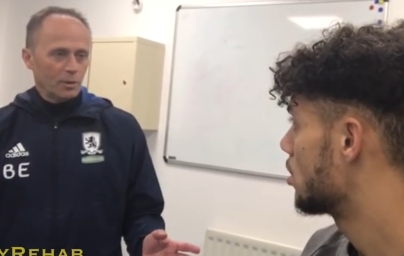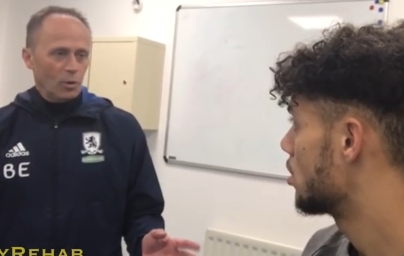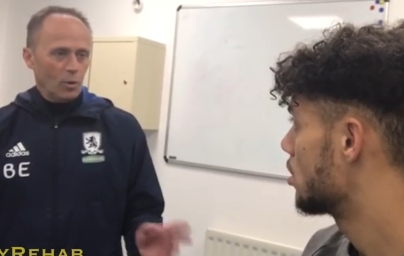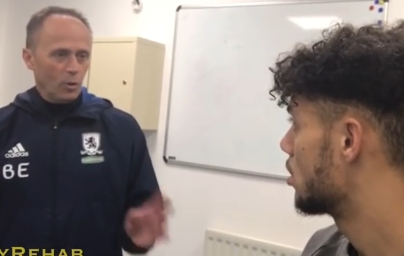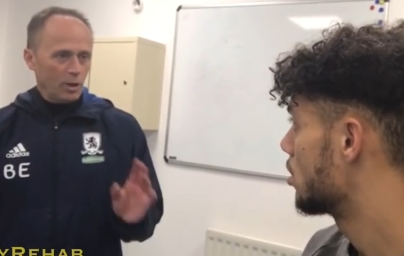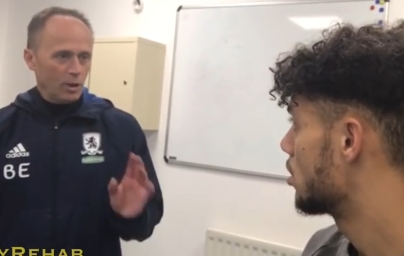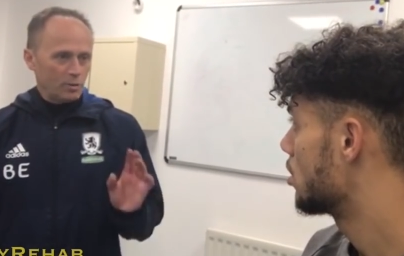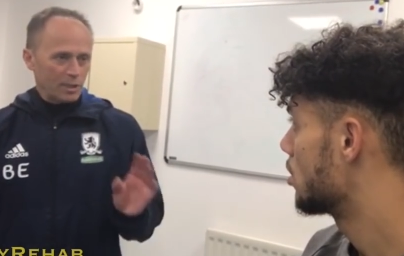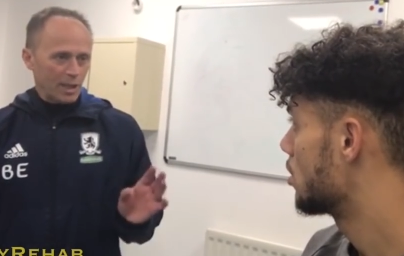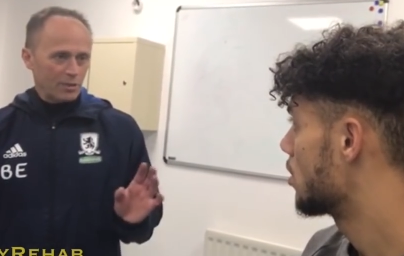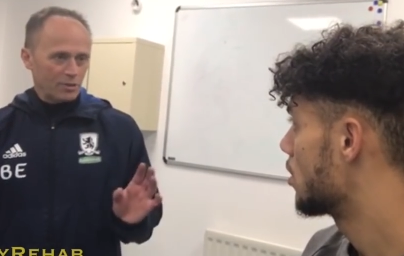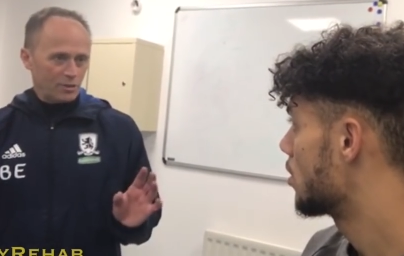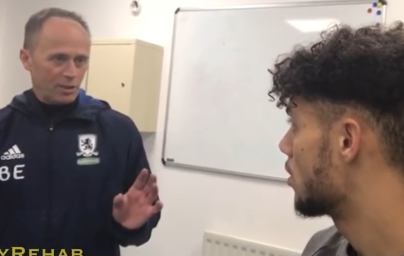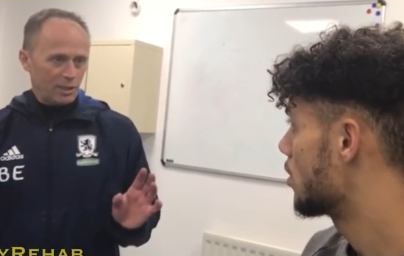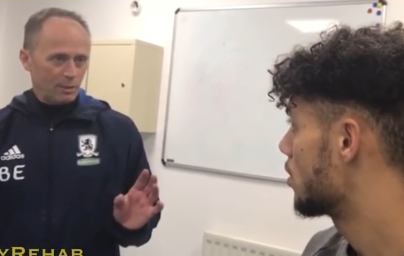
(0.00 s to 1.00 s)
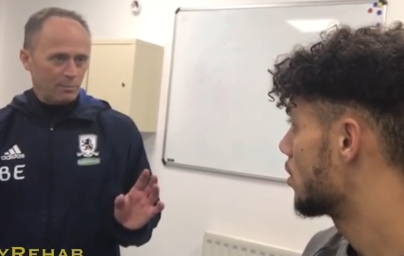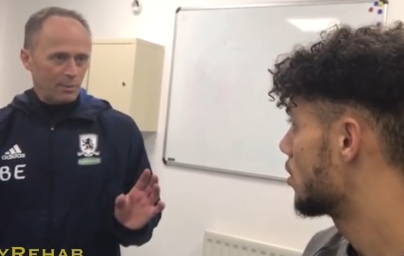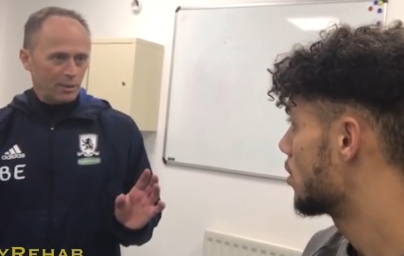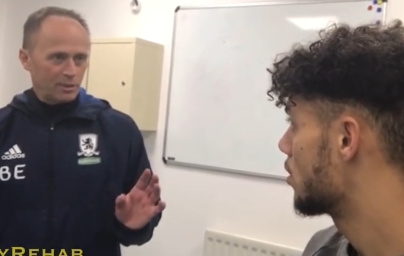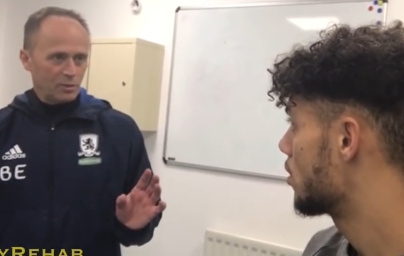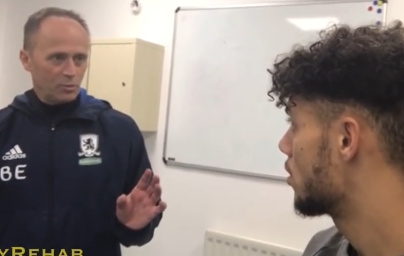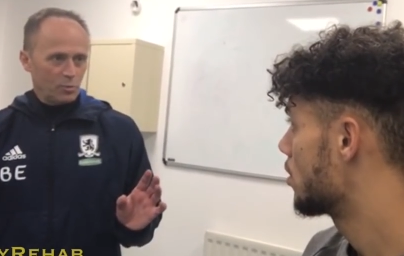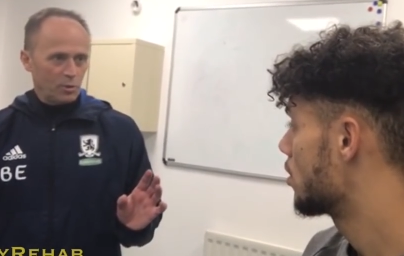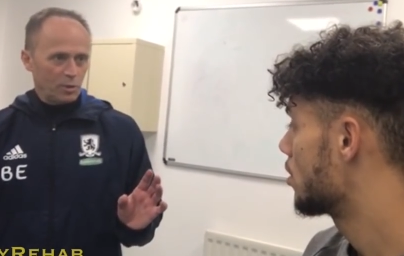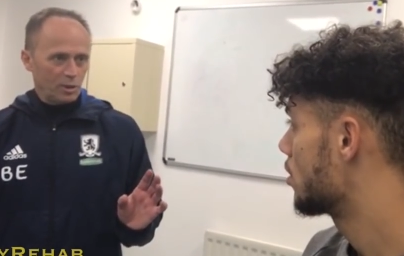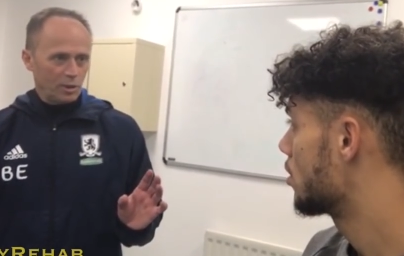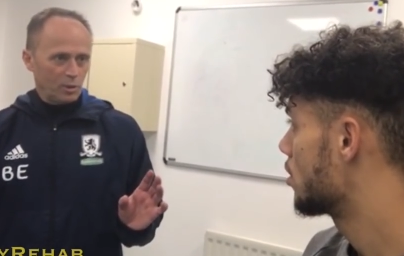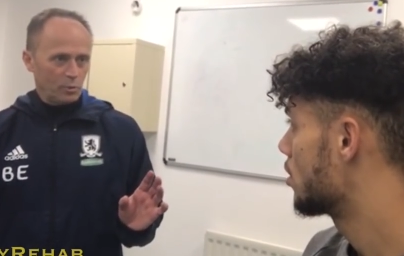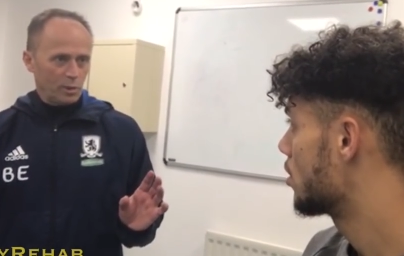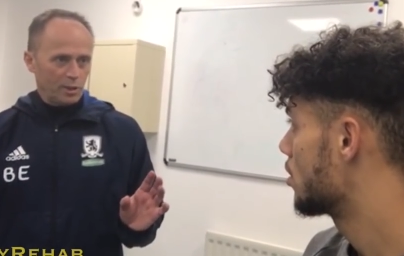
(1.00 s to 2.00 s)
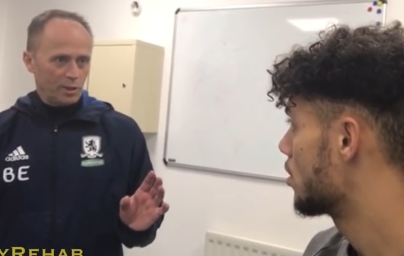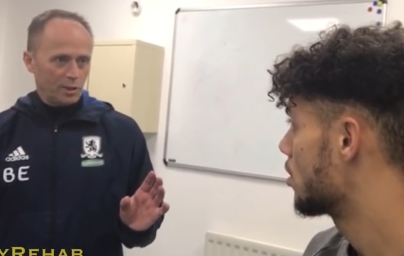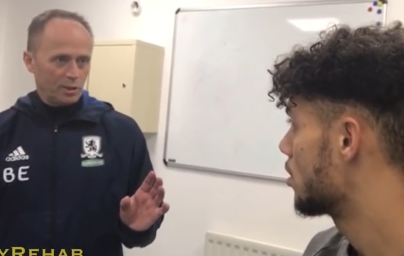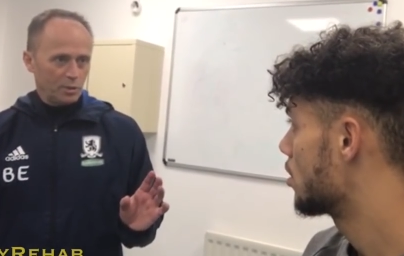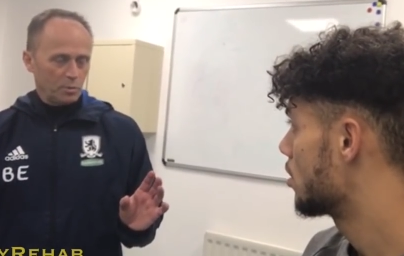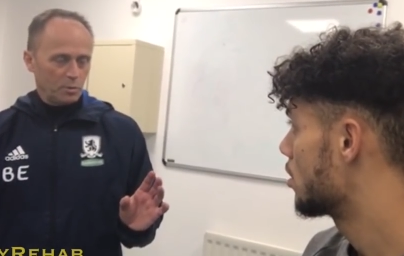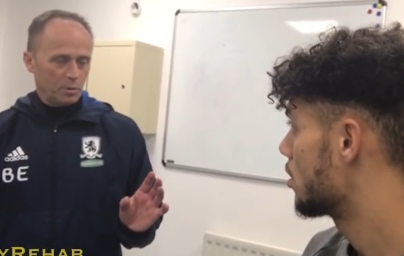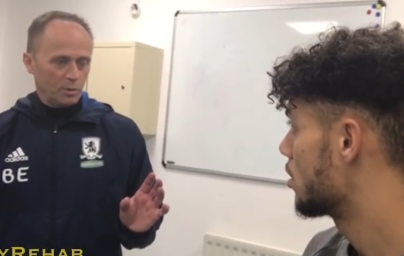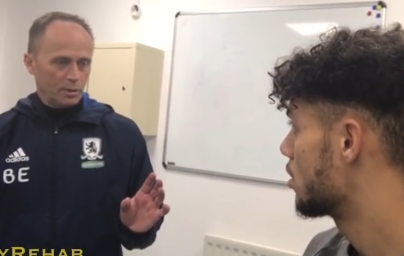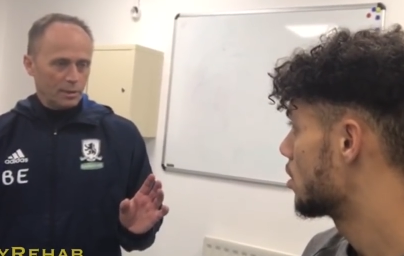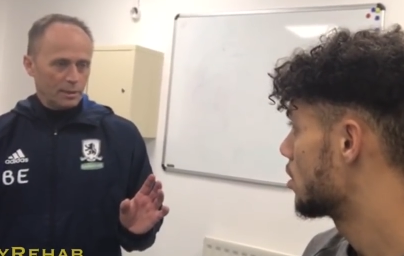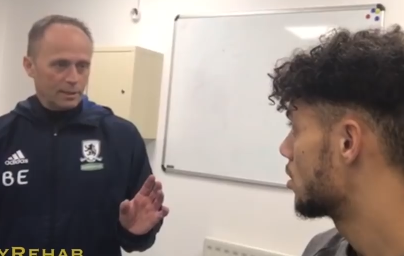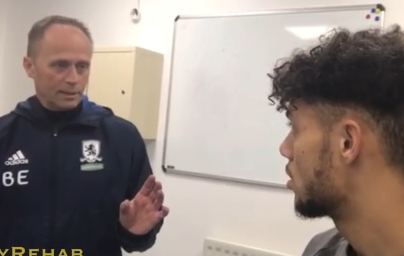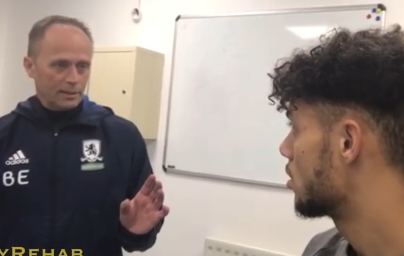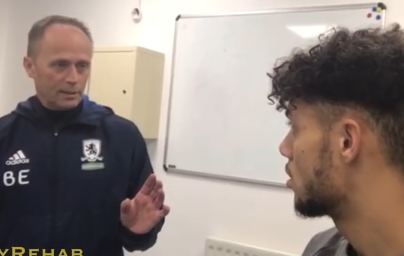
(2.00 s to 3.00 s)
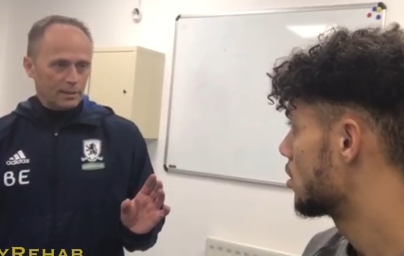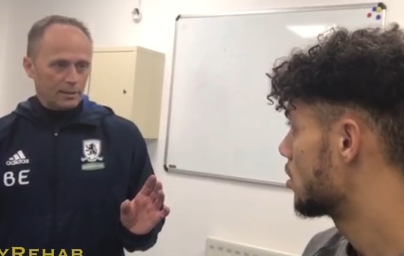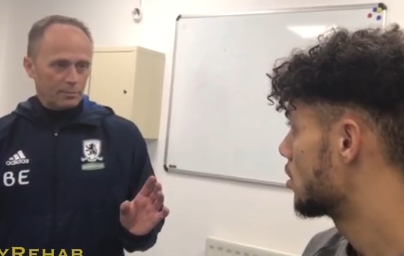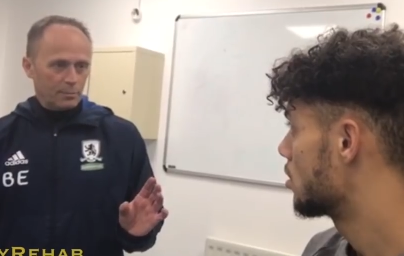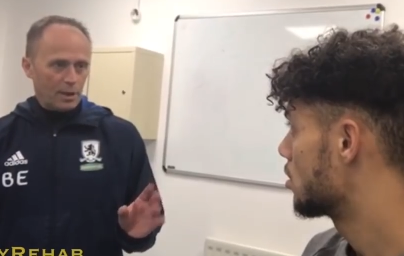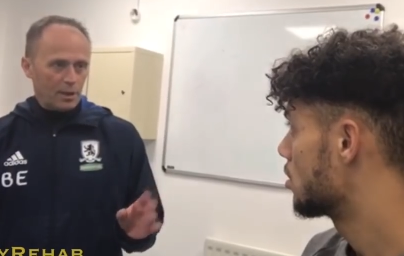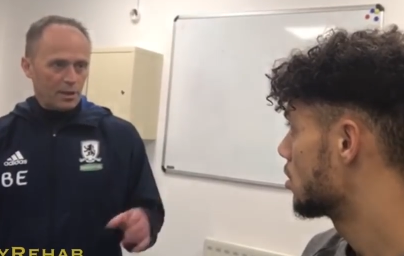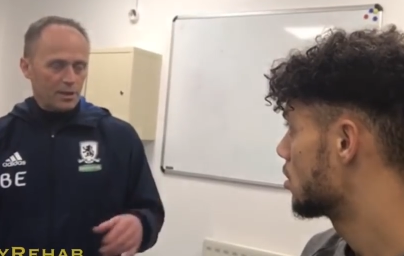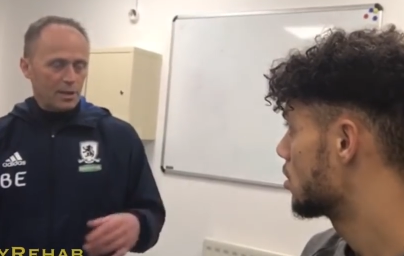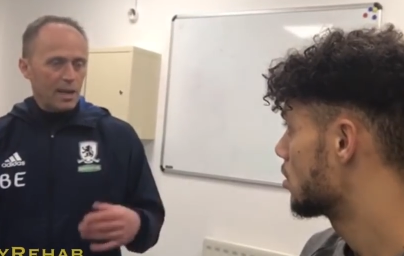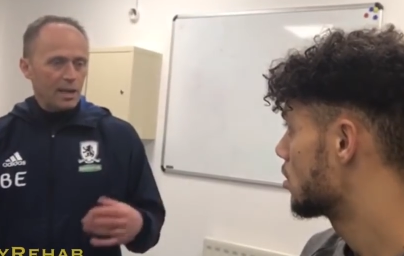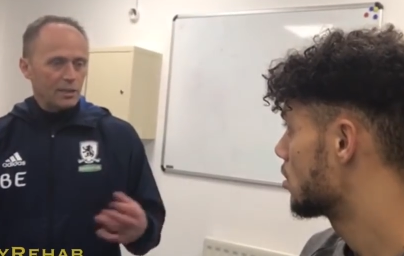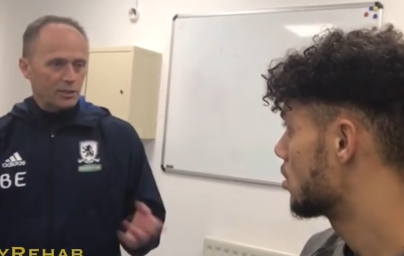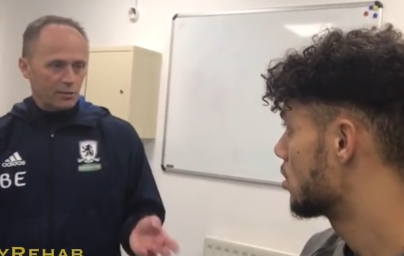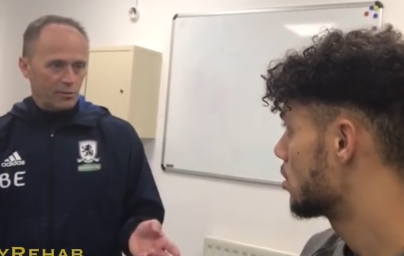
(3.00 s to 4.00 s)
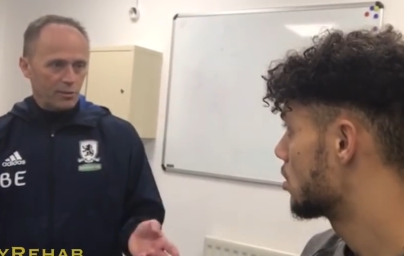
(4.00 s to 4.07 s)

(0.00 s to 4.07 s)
Speaker 1: all those extra little bits of work that we do, by the nature